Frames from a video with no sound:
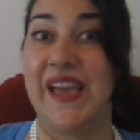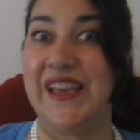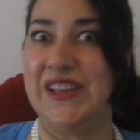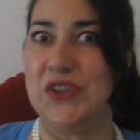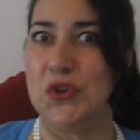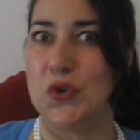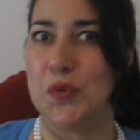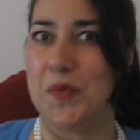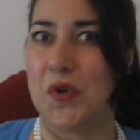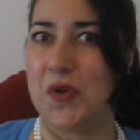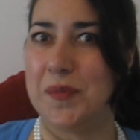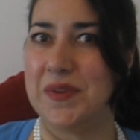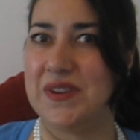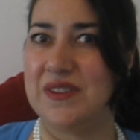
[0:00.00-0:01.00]
In your
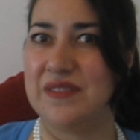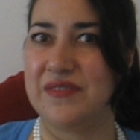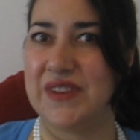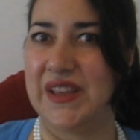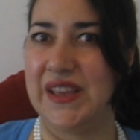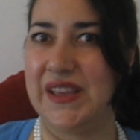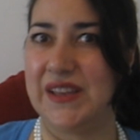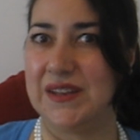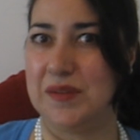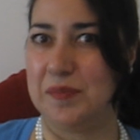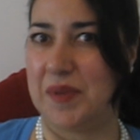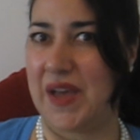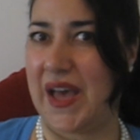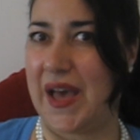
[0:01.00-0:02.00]
moment of
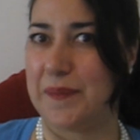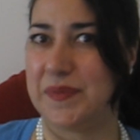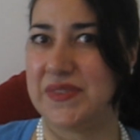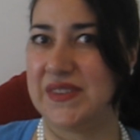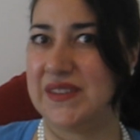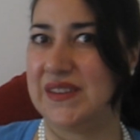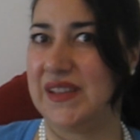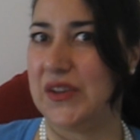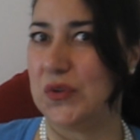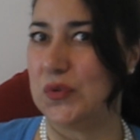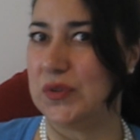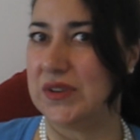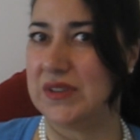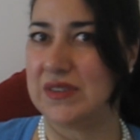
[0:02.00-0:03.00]
need, perhaps in
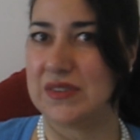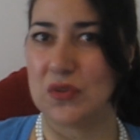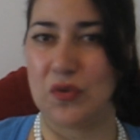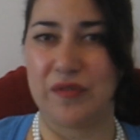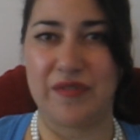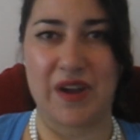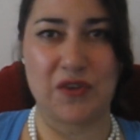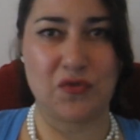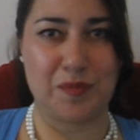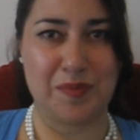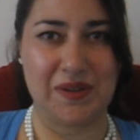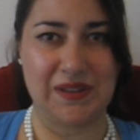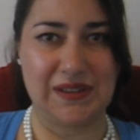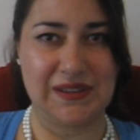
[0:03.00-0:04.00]
illness or
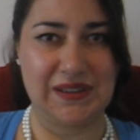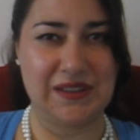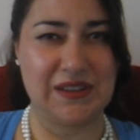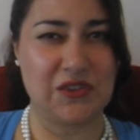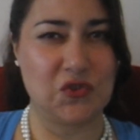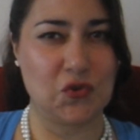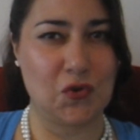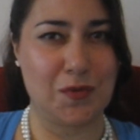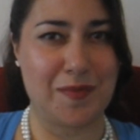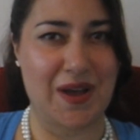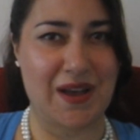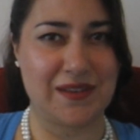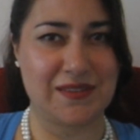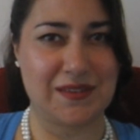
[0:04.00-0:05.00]
vulnerability, does your
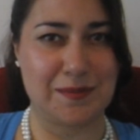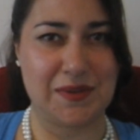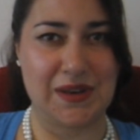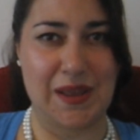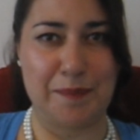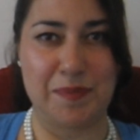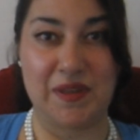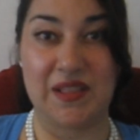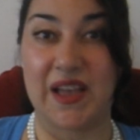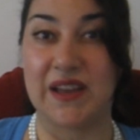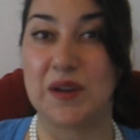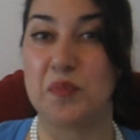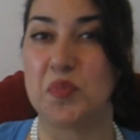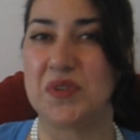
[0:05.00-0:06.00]
master
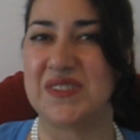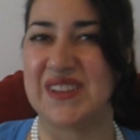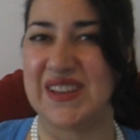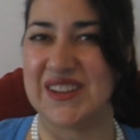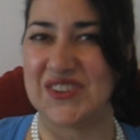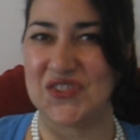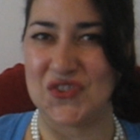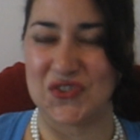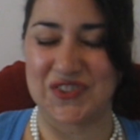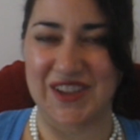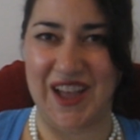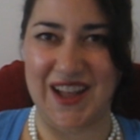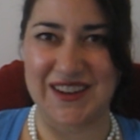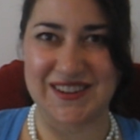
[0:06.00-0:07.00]
manipulator pretend not
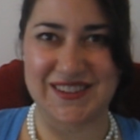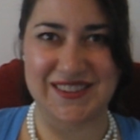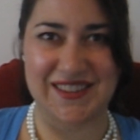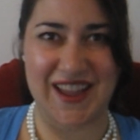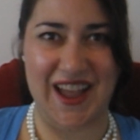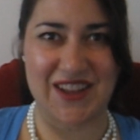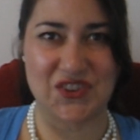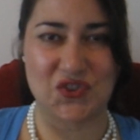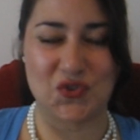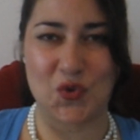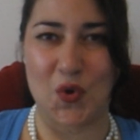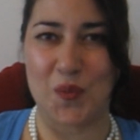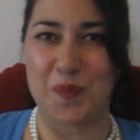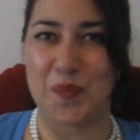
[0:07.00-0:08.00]
to understand
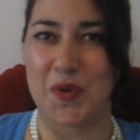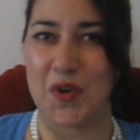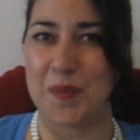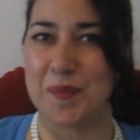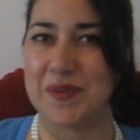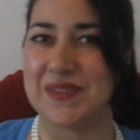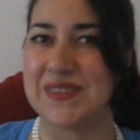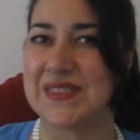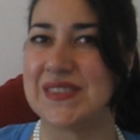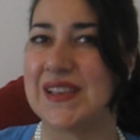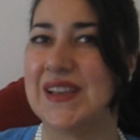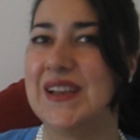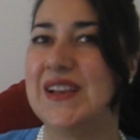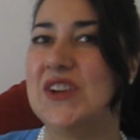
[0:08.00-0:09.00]
you on purpose,
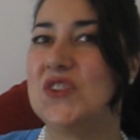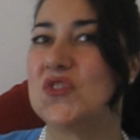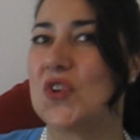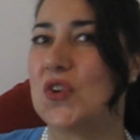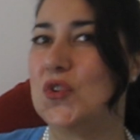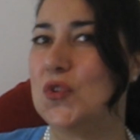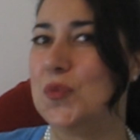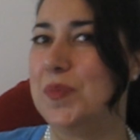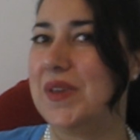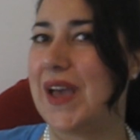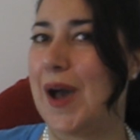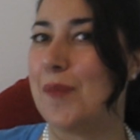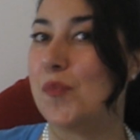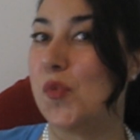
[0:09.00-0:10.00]
so you
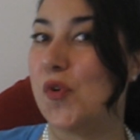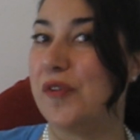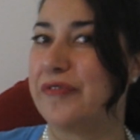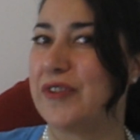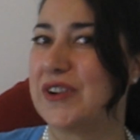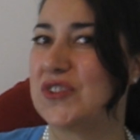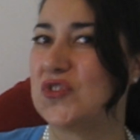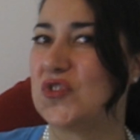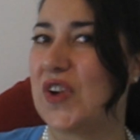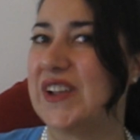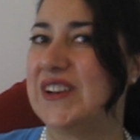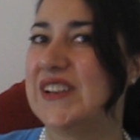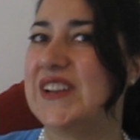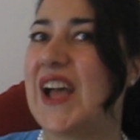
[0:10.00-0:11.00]
become more
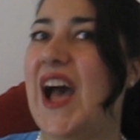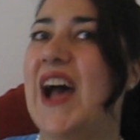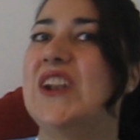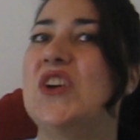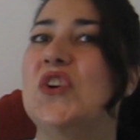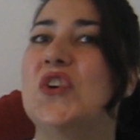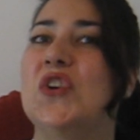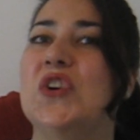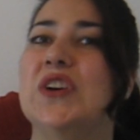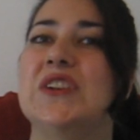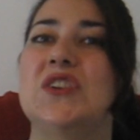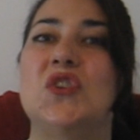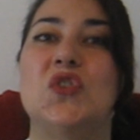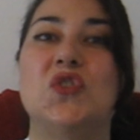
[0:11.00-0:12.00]
frustrated,
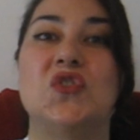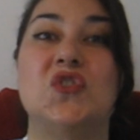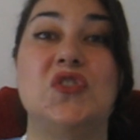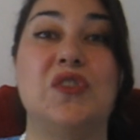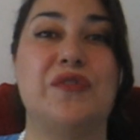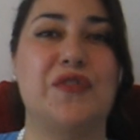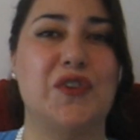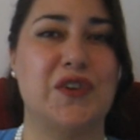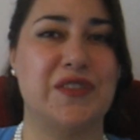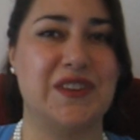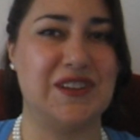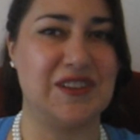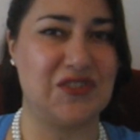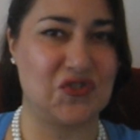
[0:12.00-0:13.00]
unheard, causing you
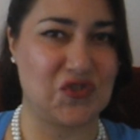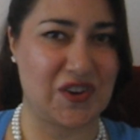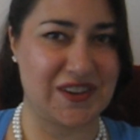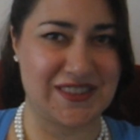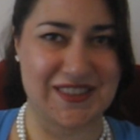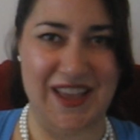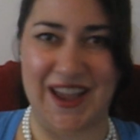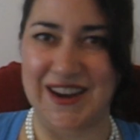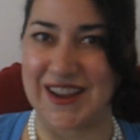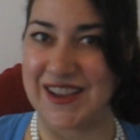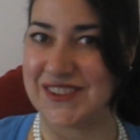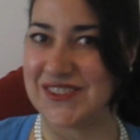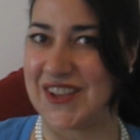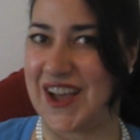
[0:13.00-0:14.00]
further distress and
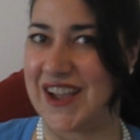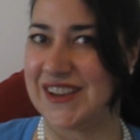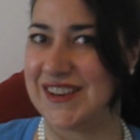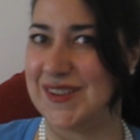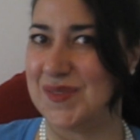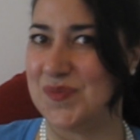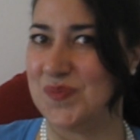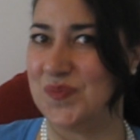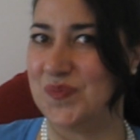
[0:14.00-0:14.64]
anxiety?